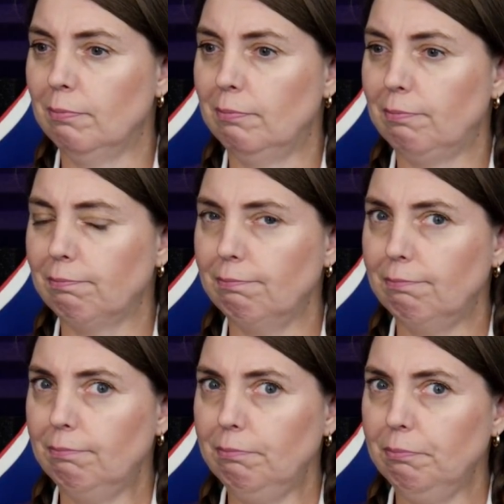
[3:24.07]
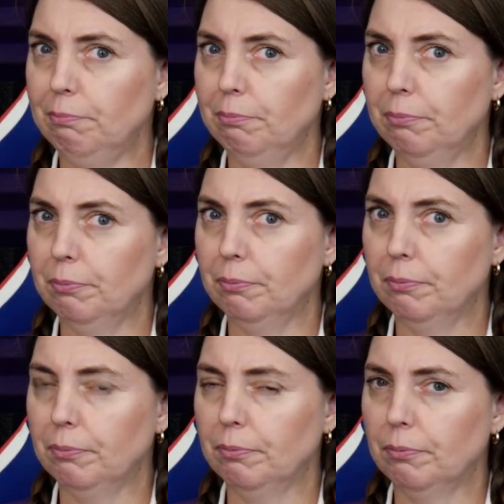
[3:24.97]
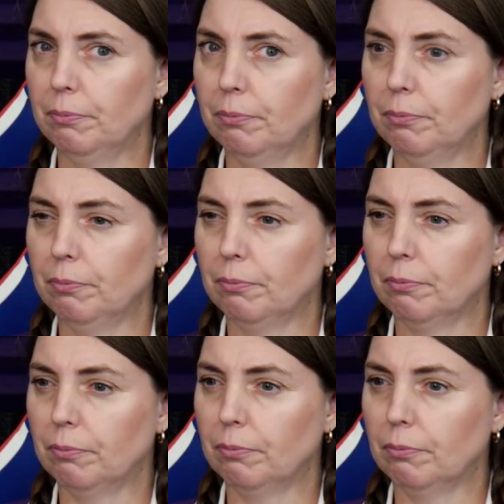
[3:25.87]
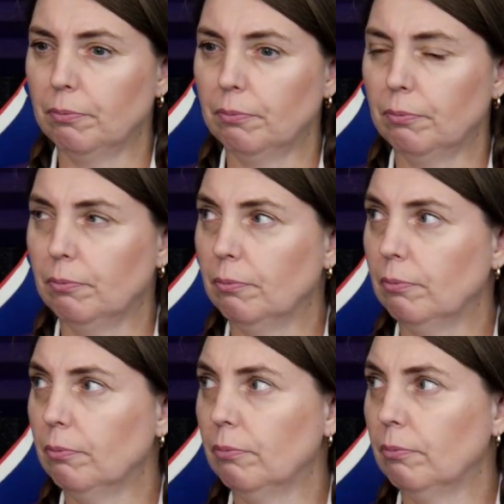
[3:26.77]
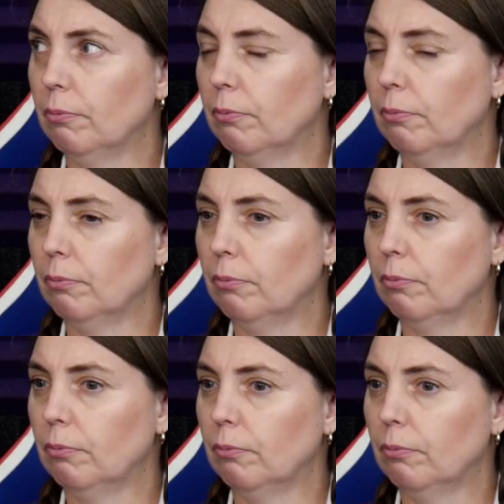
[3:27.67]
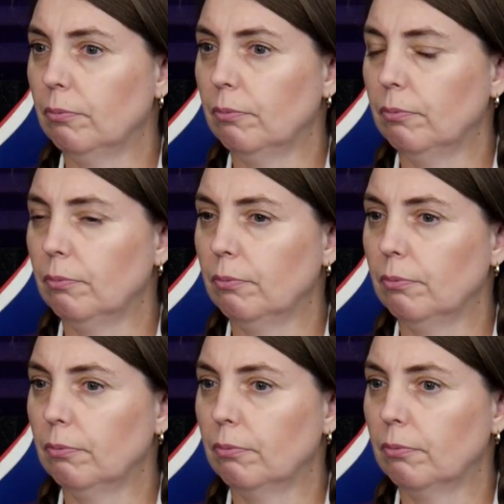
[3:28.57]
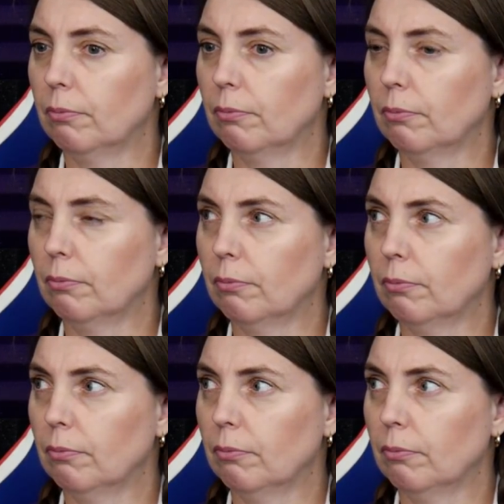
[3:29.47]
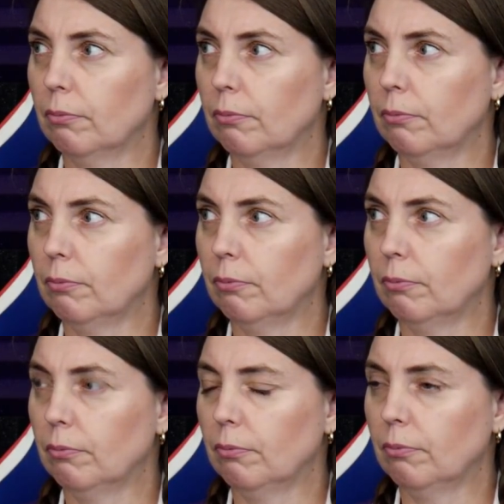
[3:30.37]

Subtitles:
The person shown says nothing.